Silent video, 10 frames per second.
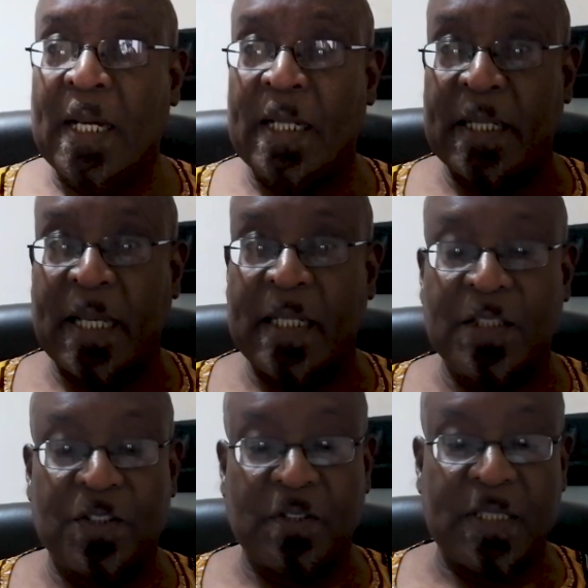And again
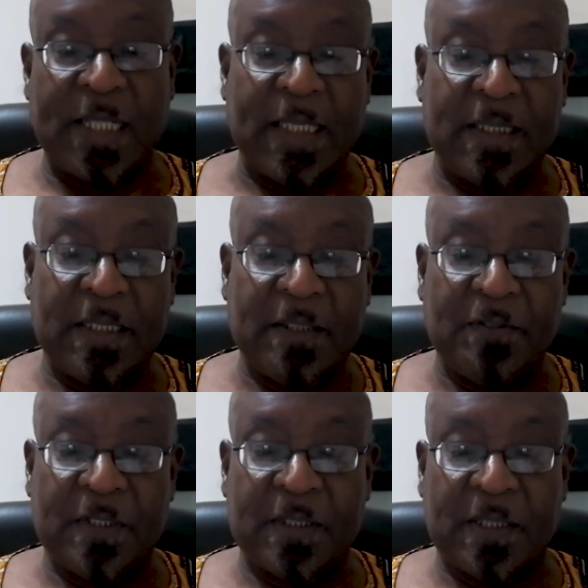in Surah nineteen,
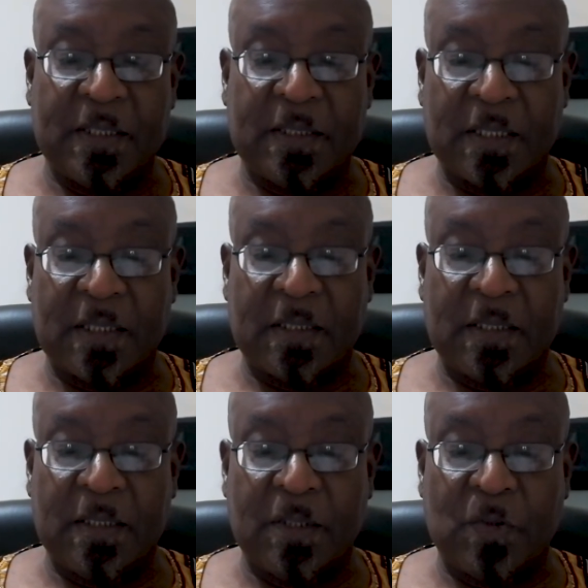verses
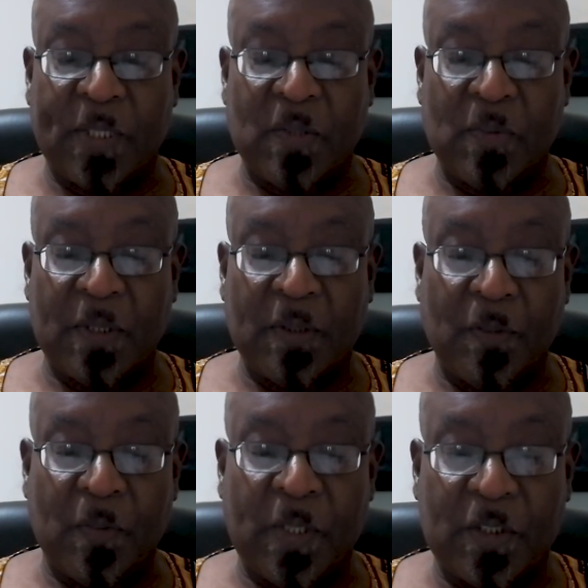sixteen to twenty-one,
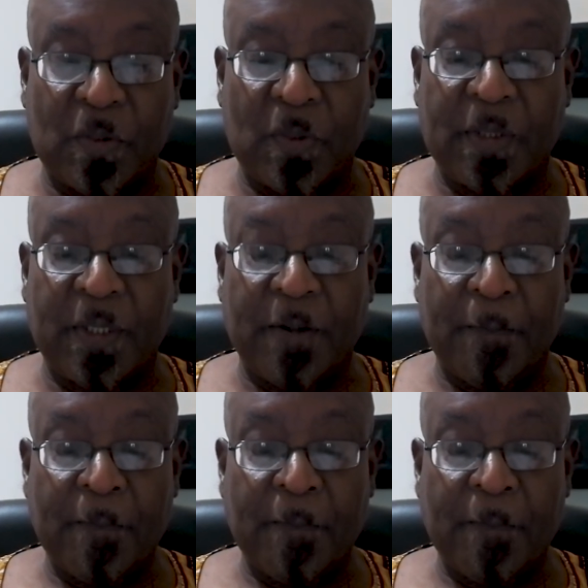we are told,